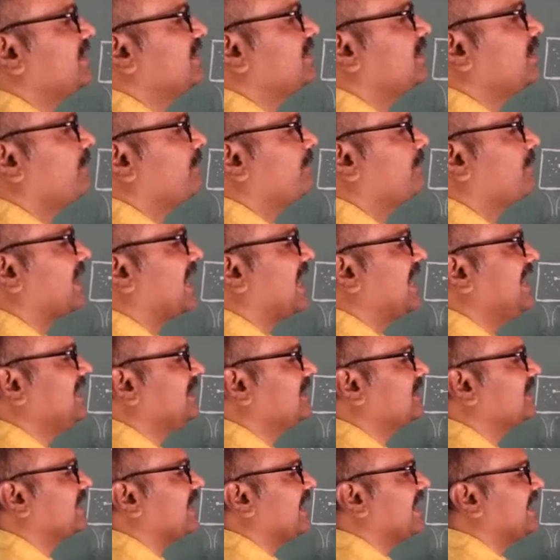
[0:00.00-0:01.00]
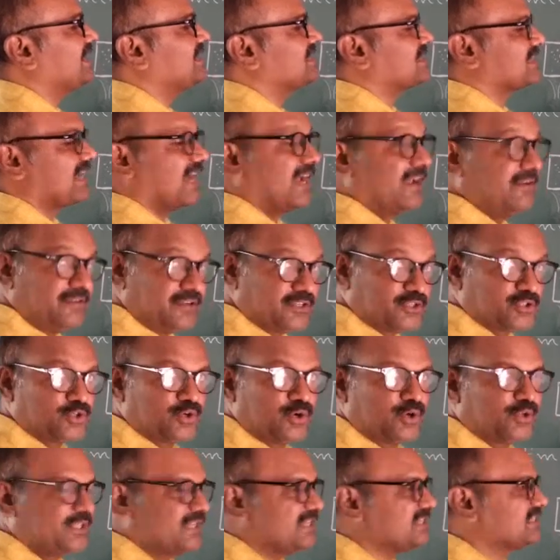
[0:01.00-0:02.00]
dark photographic plate
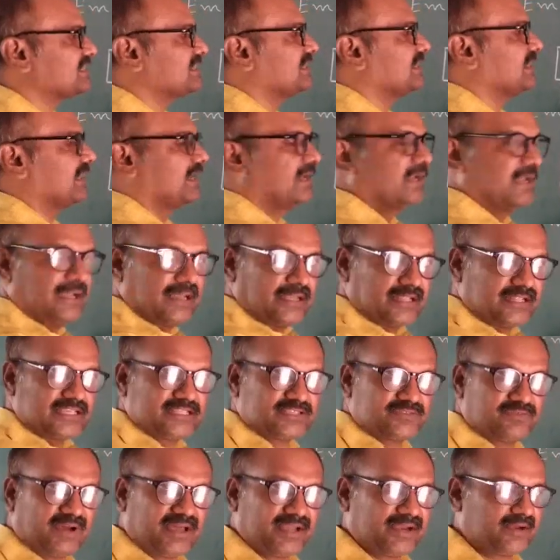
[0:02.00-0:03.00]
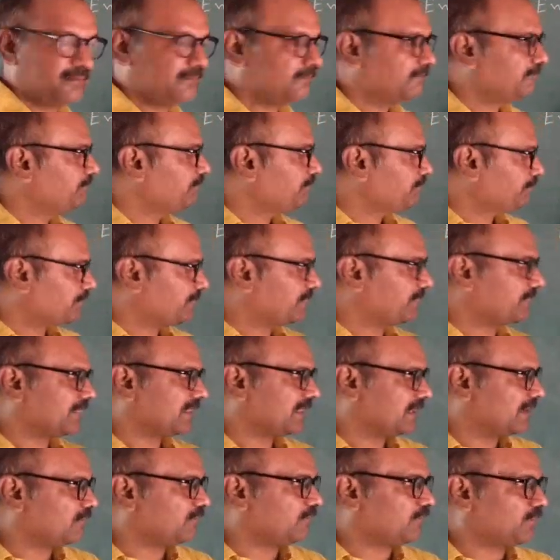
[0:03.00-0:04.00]
with bright lines. I will show
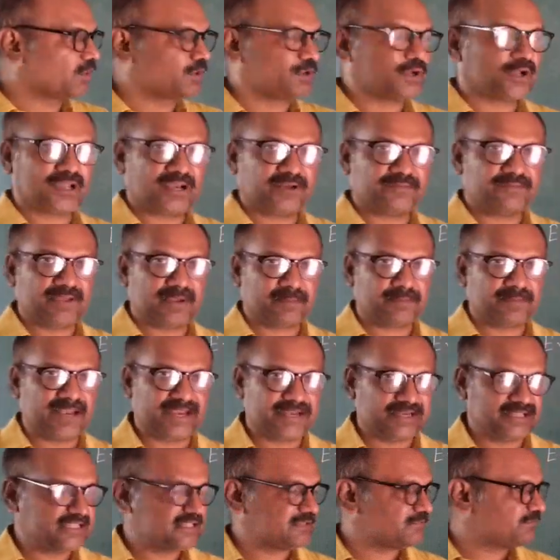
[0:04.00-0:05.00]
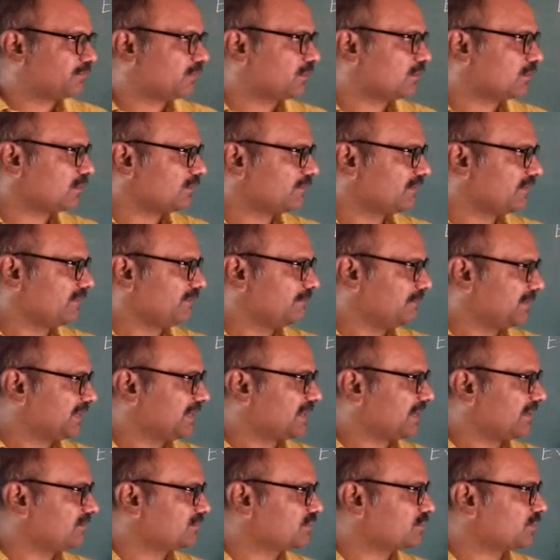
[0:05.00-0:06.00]
this one
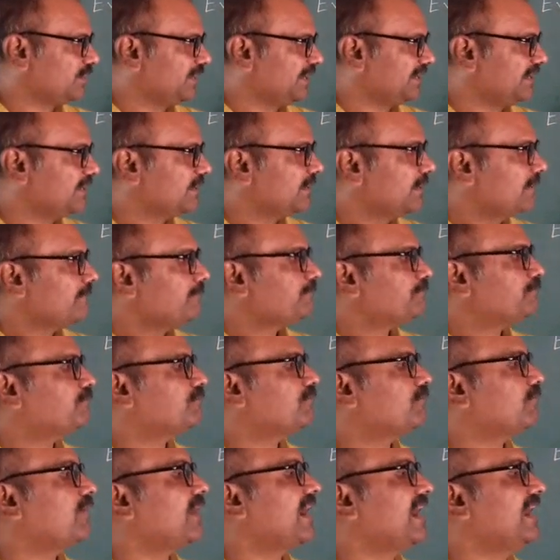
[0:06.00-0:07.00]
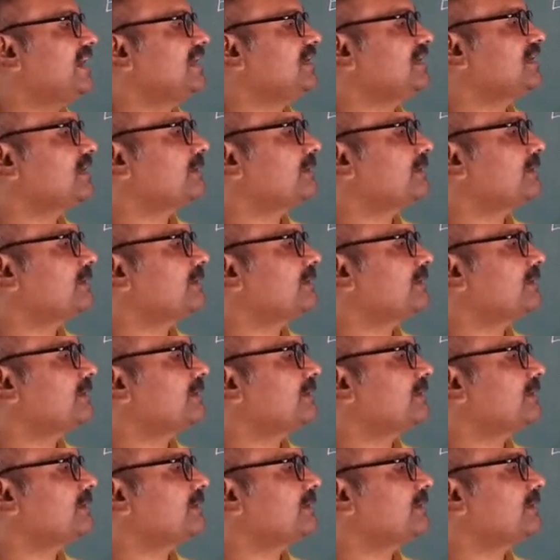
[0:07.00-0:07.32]
photographic plate. This photographic